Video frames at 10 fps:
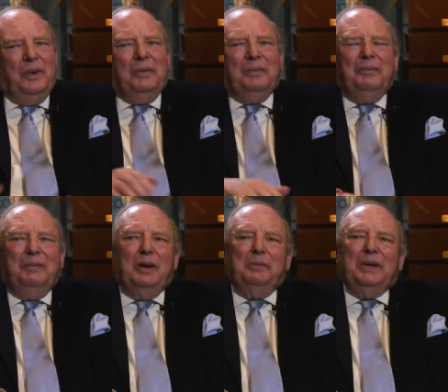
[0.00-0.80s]
well,
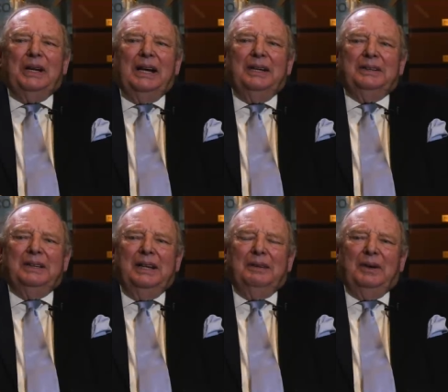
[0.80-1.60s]
Melbourne Hart,
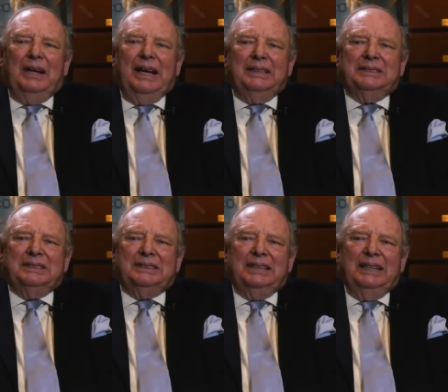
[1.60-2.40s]
one has
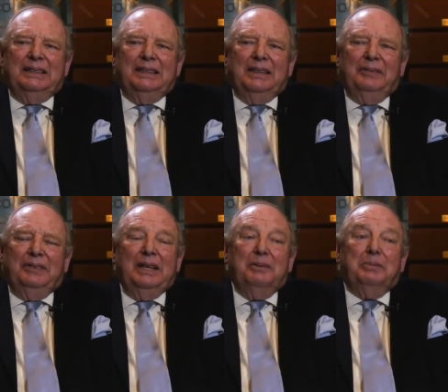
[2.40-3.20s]
to say that they're a
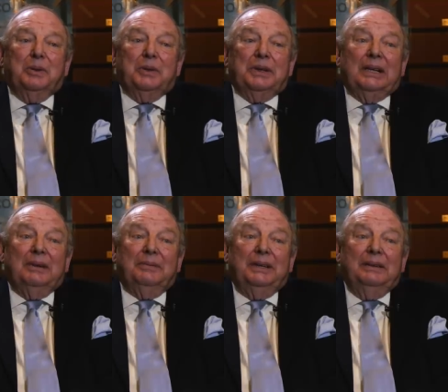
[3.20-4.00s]
very important
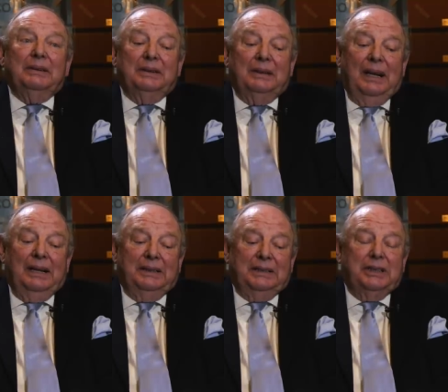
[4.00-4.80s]
company.
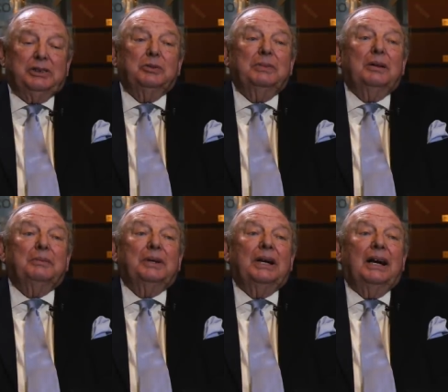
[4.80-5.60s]
And Cecil
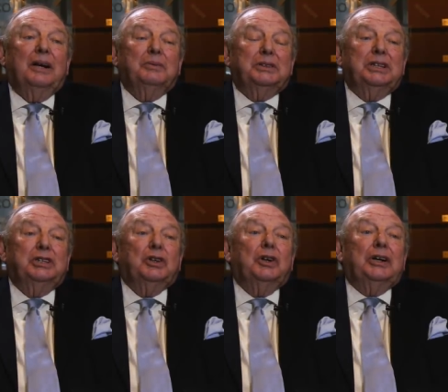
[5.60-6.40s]
Melbourne Hart was the
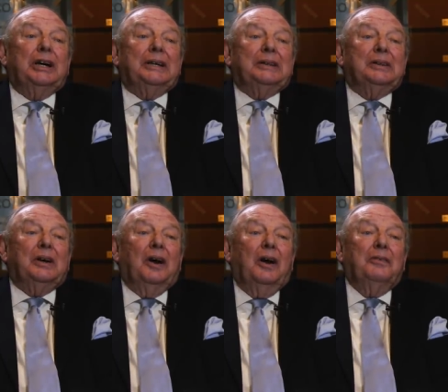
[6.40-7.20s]
doyen
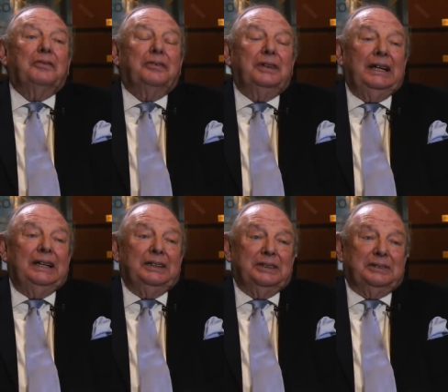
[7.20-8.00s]
of the
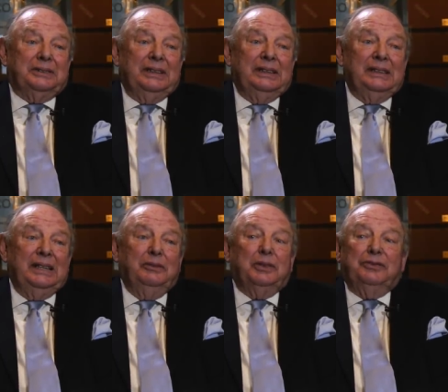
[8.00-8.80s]
industry.
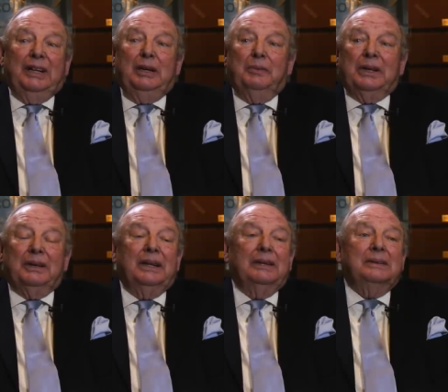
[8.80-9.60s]
He mm. was very well
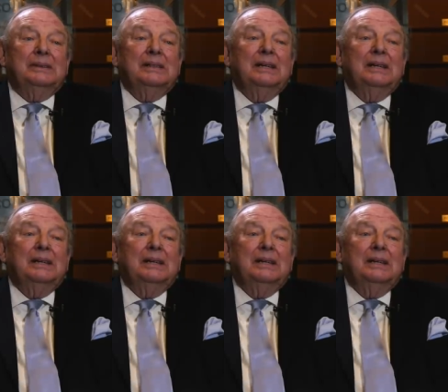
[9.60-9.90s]
known